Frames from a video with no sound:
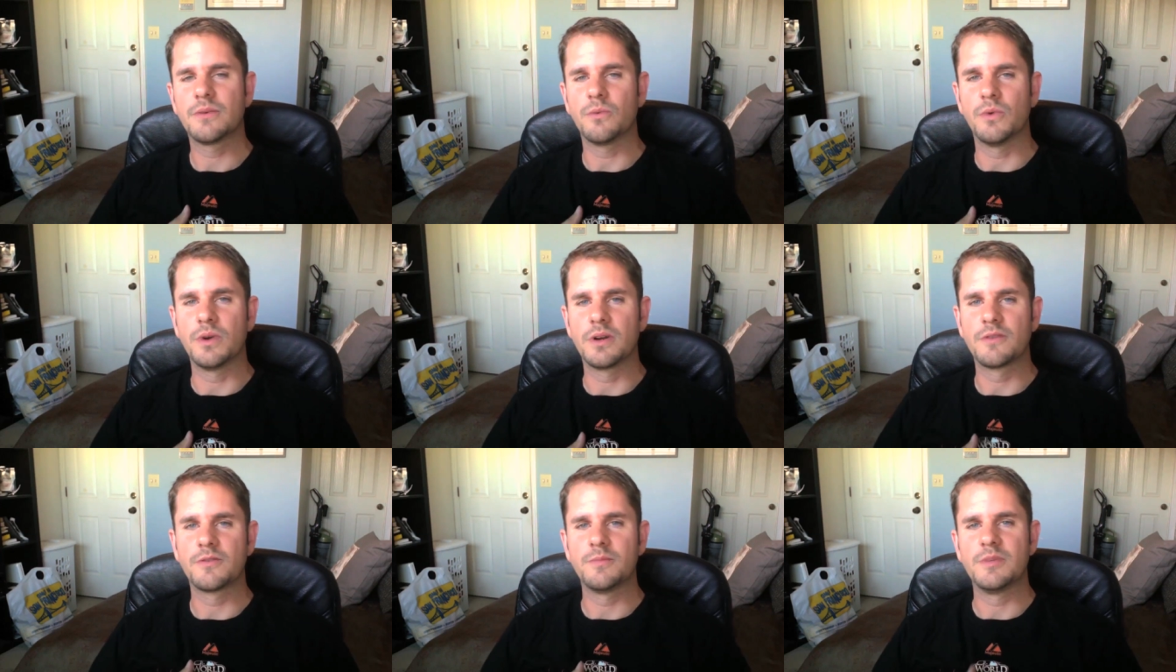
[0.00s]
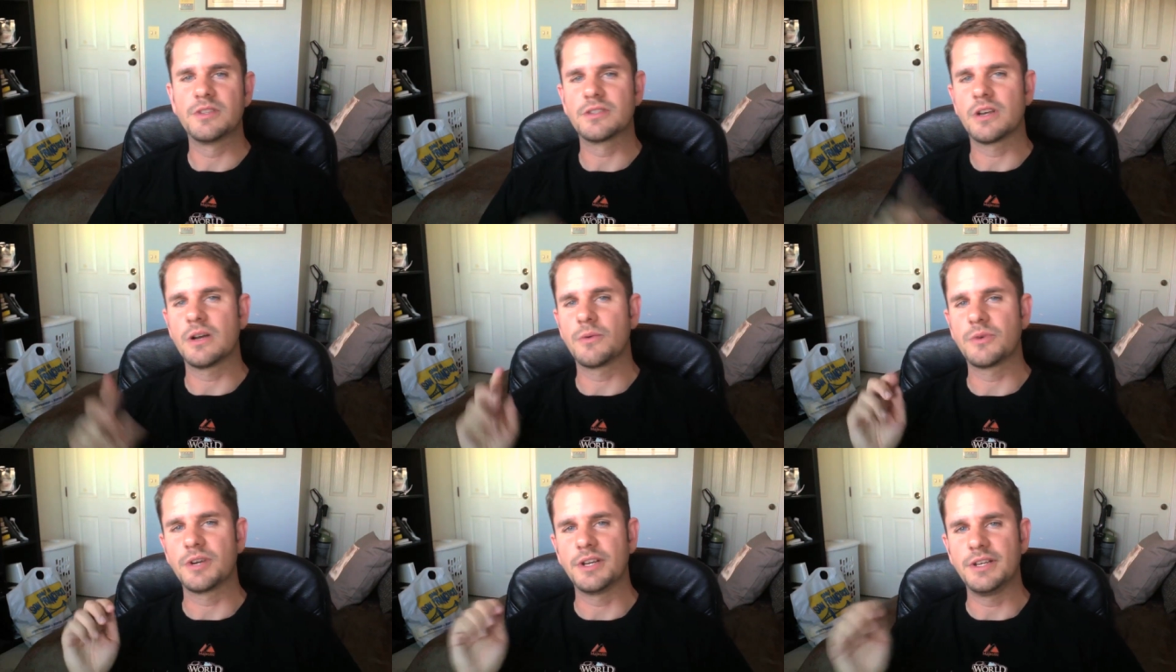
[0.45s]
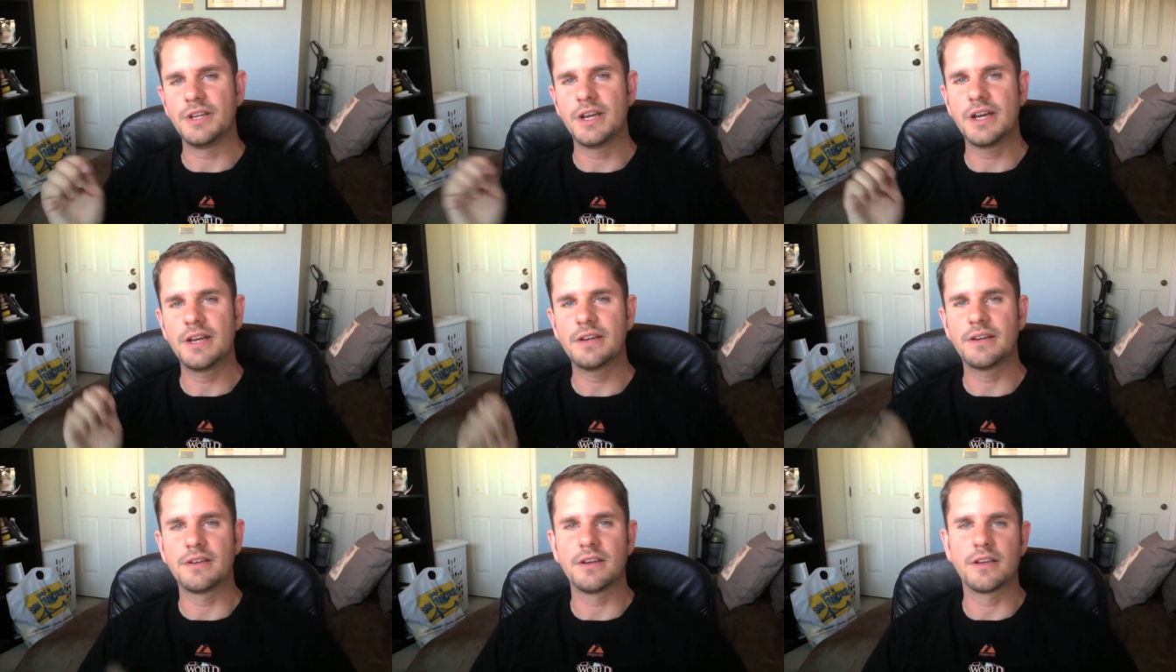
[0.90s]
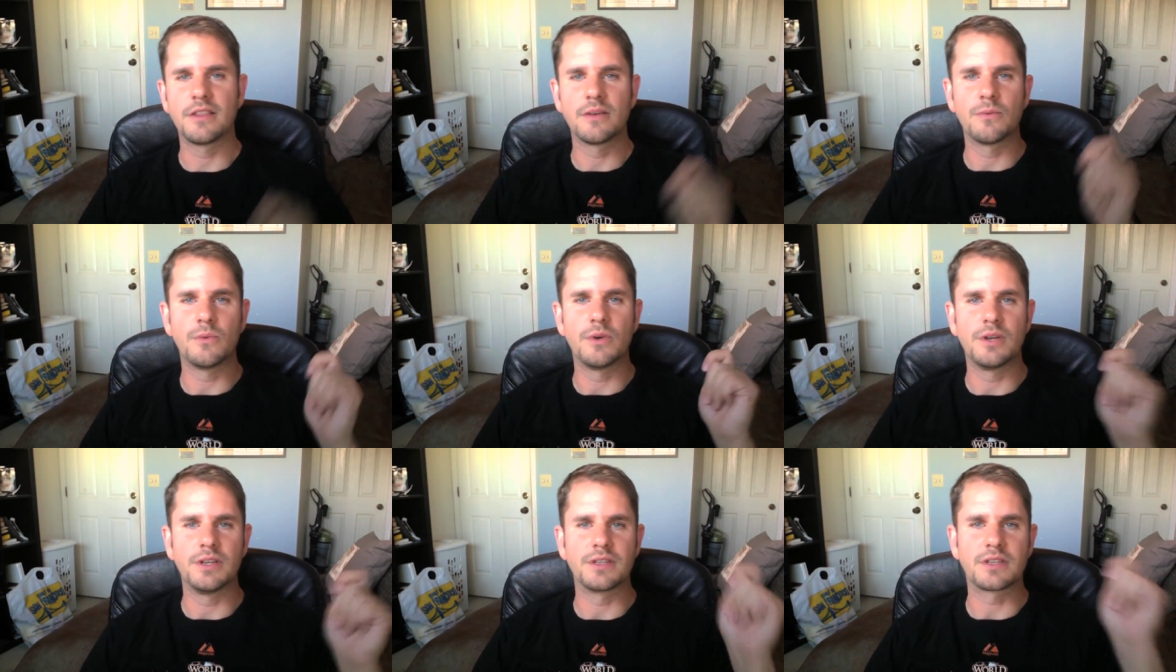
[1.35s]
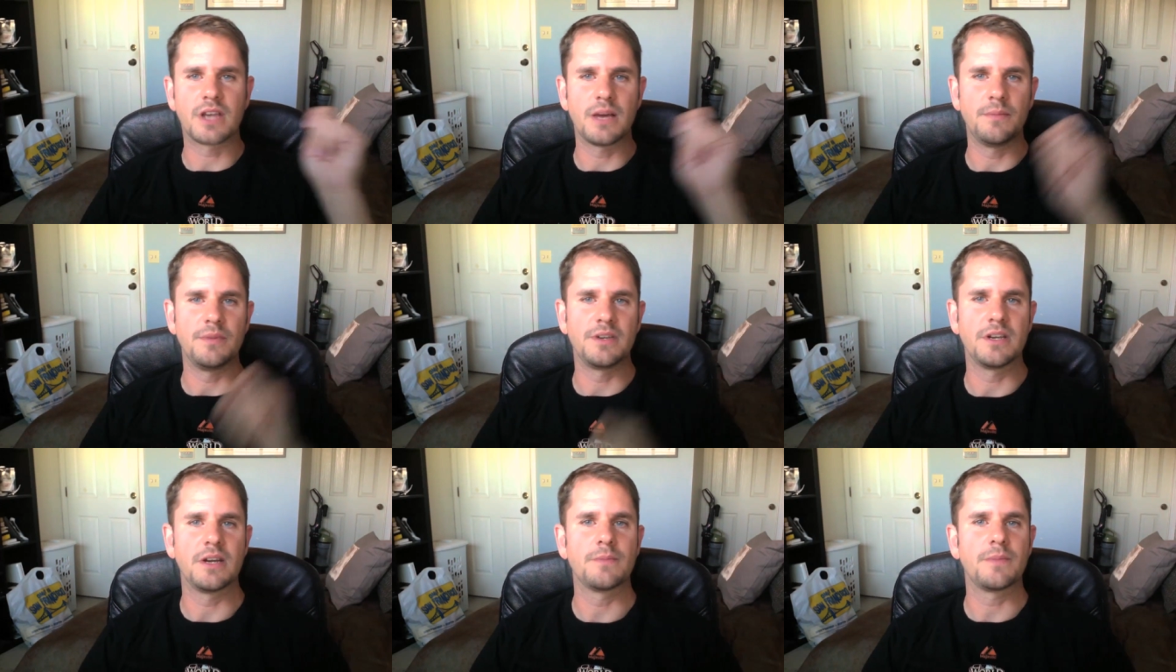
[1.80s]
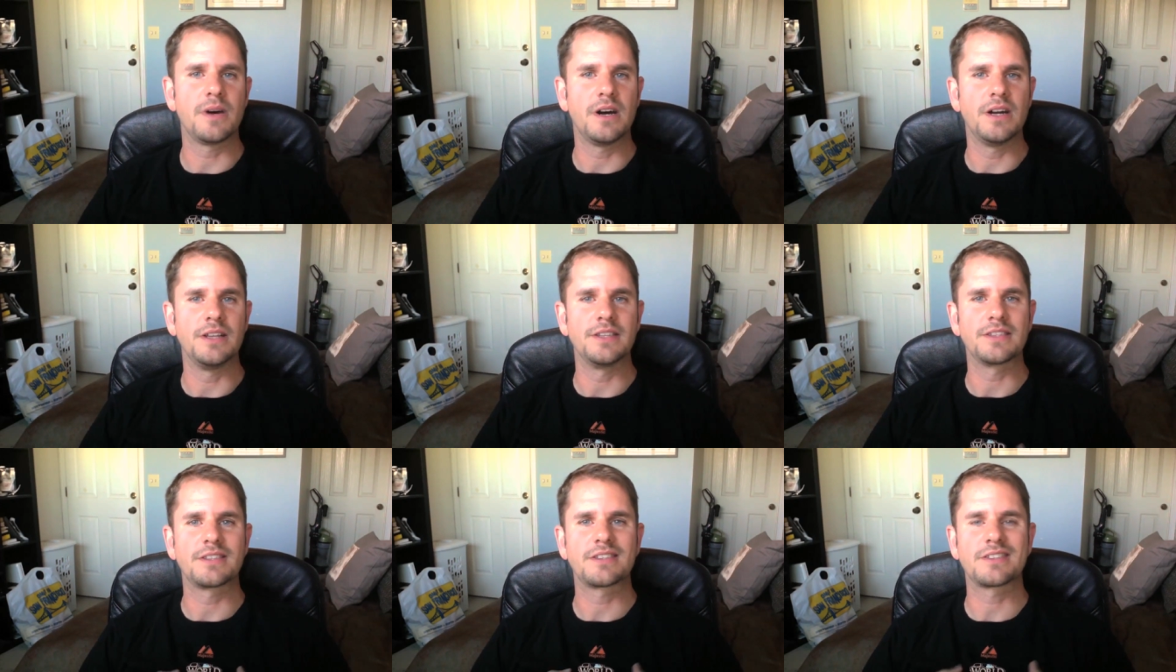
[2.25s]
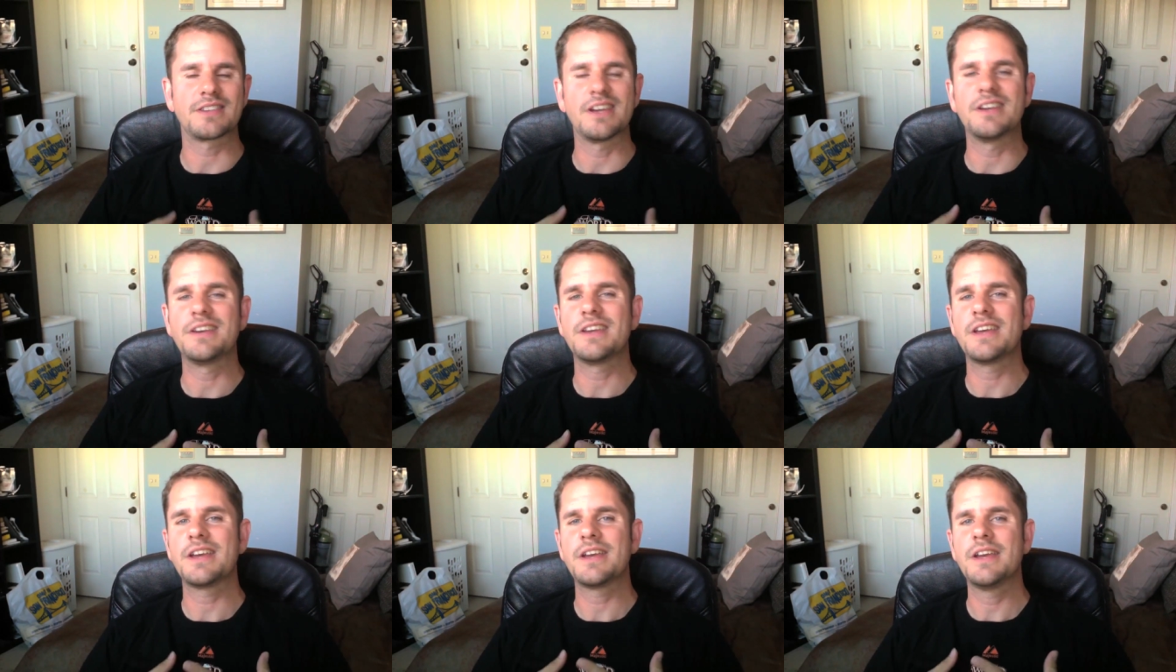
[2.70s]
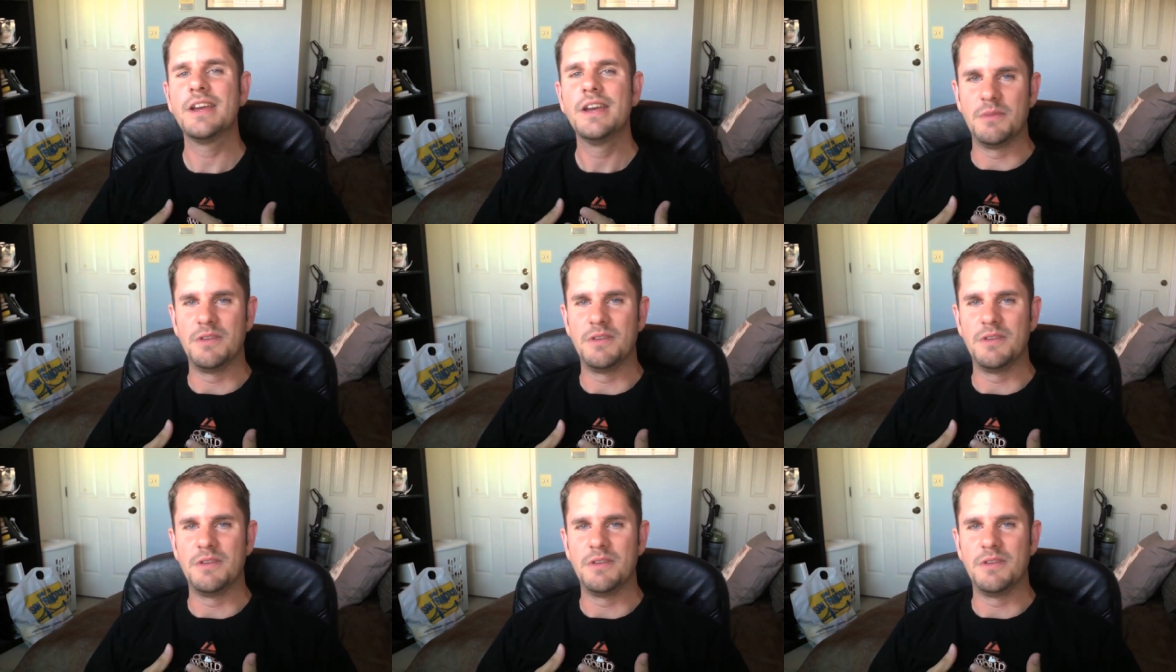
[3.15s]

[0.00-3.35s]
One of them is already done, another one is coming up on Sunday.